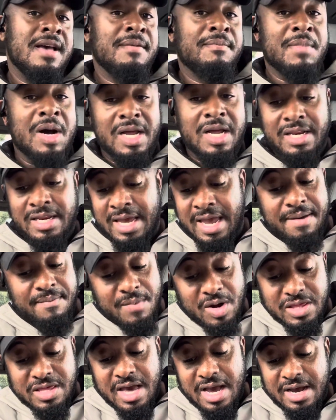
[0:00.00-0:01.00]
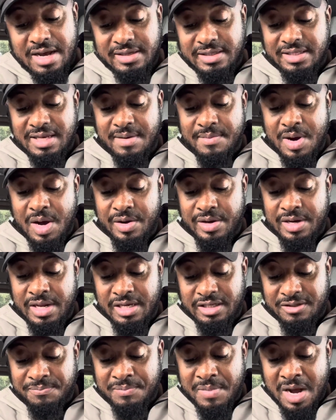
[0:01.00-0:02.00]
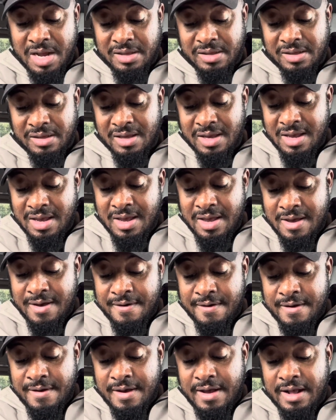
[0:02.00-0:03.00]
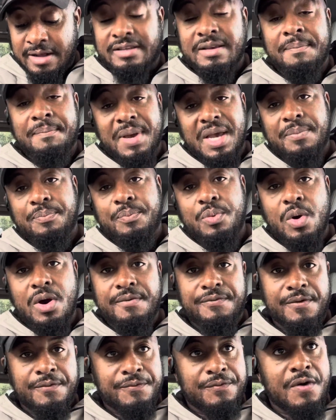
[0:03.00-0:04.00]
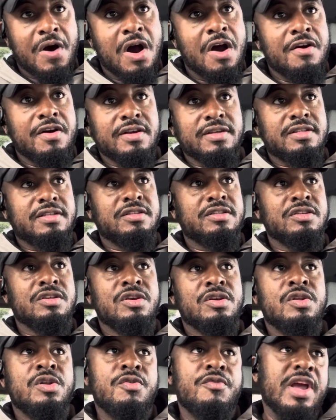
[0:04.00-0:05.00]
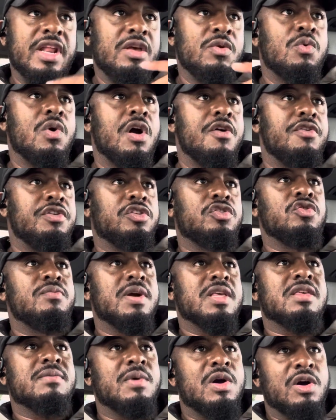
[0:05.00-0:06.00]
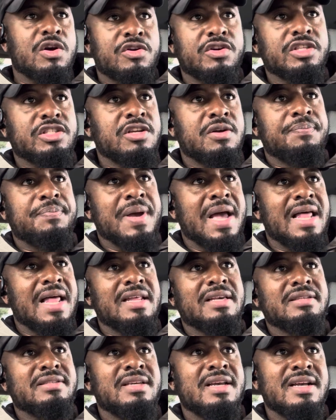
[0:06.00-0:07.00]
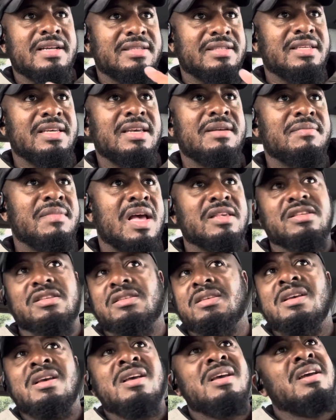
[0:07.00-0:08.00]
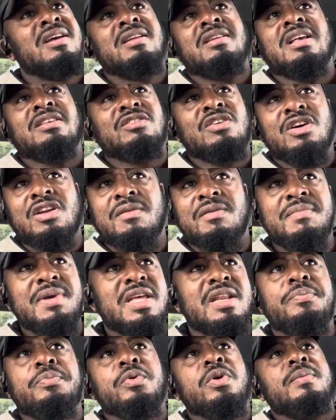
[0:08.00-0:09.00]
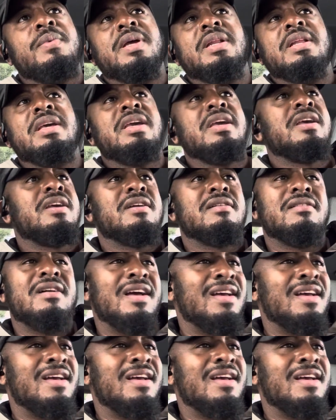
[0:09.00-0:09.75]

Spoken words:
But ain't much I could say about this, but it's a big point for Forest. You don't really worry too much about Crystal Palace. They're a team that's going to be in the Premier League.